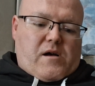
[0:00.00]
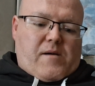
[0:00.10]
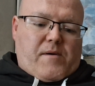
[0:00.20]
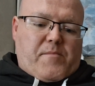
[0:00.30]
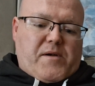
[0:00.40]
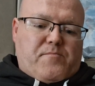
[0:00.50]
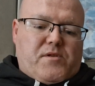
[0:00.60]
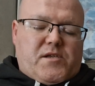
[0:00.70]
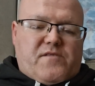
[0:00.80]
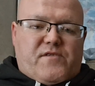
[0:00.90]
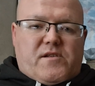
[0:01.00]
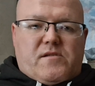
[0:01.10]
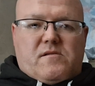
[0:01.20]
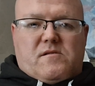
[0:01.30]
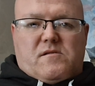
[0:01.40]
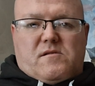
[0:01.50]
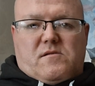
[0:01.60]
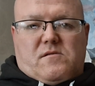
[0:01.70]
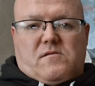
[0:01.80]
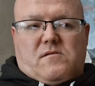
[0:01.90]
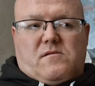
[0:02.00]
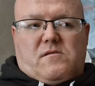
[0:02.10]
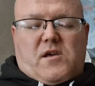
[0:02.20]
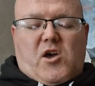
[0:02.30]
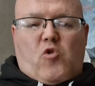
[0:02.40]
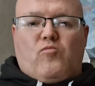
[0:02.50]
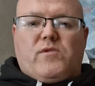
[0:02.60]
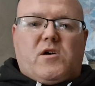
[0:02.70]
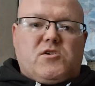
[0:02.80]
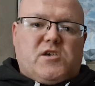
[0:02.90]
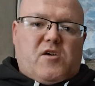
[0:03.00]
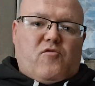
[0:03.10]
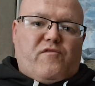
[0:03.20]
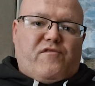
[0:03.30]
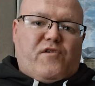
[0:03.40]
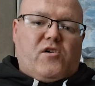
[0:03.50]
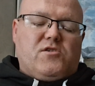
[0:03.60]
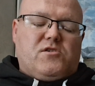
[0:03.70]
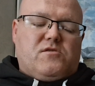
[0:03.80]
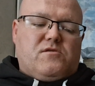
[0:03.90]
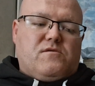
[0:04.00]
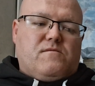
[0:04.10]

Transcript: I'm a big believer in helping yourself first.